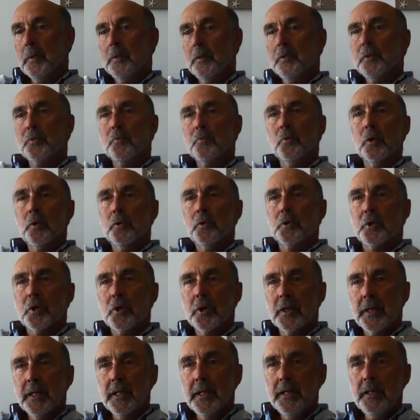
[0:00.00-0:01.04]
who's well
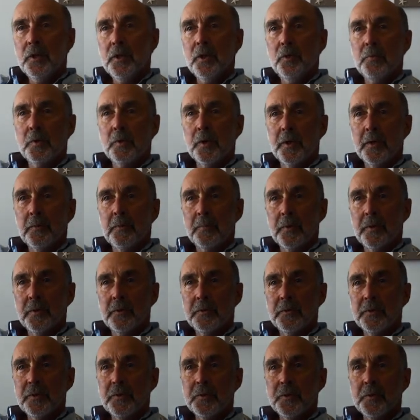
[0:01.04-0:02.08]
trained in my
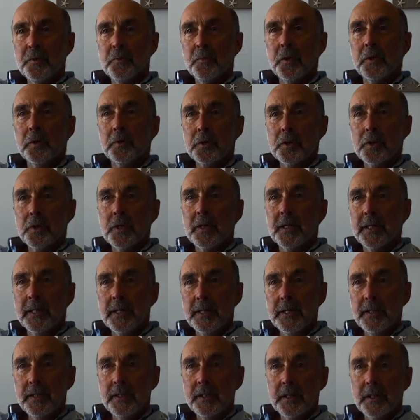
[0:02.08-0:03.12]
approaches and well
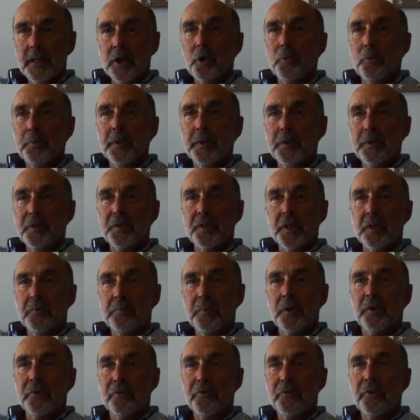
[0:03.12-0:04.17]
trained in helping to
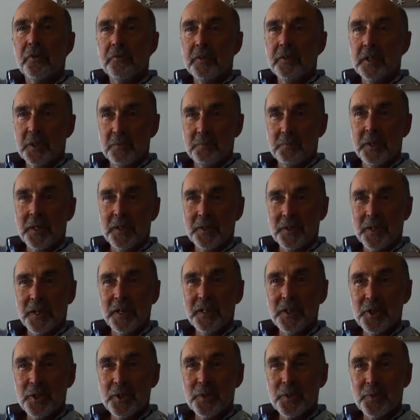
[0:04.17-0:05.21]
set positive
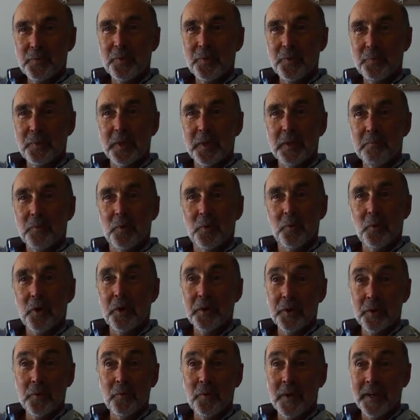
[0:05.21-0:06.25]
expectations with people
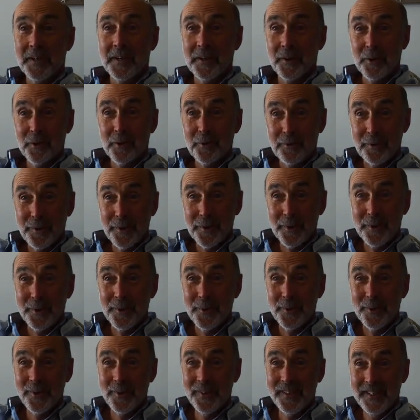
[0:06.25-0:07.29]
right the way on the
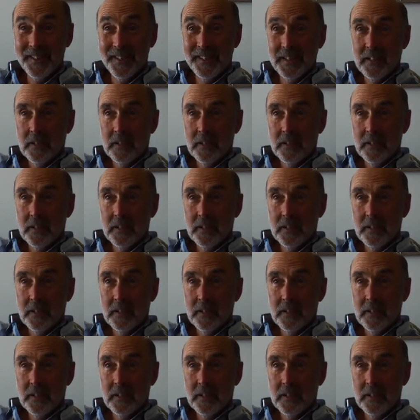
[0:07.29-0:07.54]
phone,